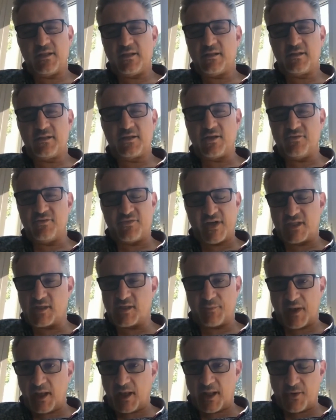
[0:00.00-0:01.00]

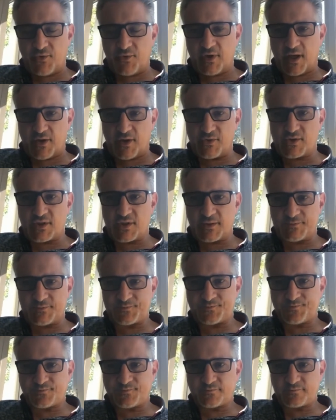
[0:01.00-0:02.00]
convertible loan note,
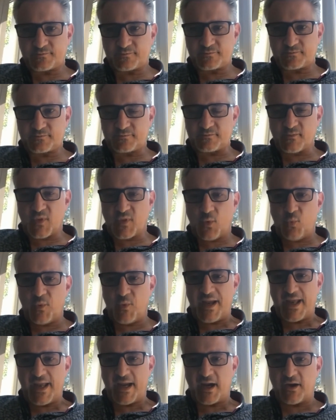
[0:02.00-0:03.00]

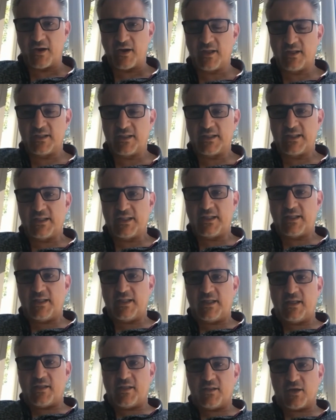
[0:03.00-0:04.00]
where
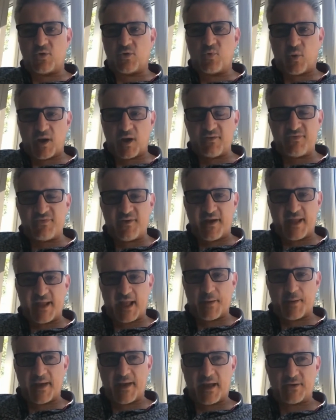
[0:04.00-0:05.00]
the qualifying
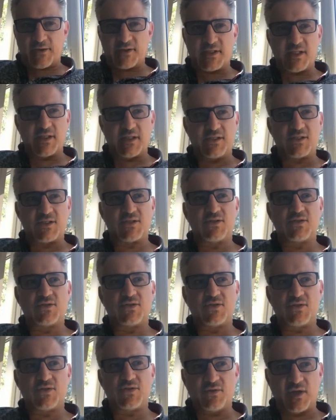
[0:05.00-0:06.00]
amount is
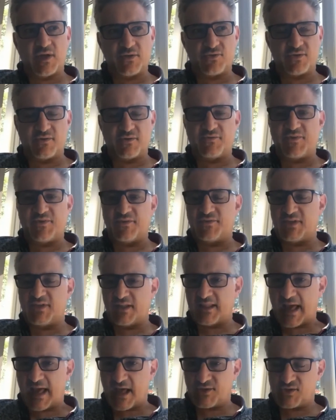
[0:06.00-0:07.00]

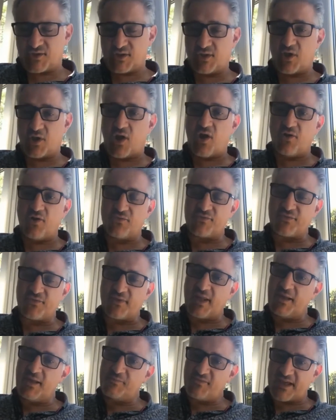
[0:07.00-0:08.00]
250,000 of
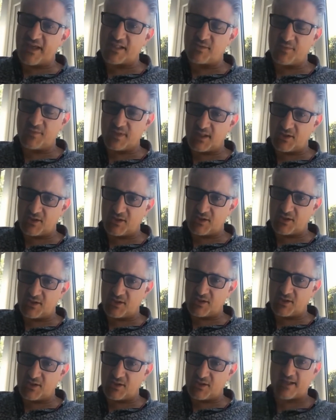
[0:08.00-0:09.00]
investment that you
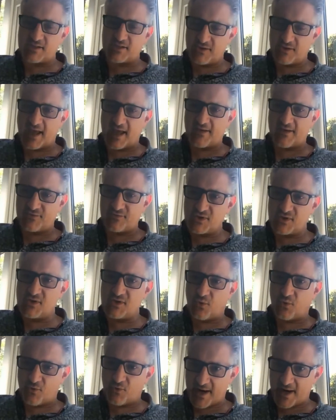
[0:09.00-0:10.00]
have had to have
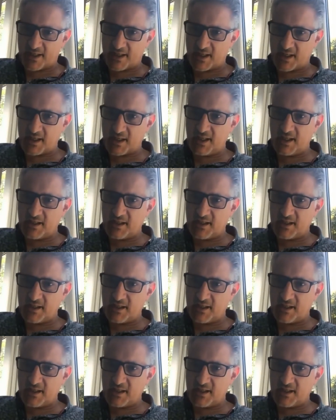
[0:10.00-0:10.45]
already.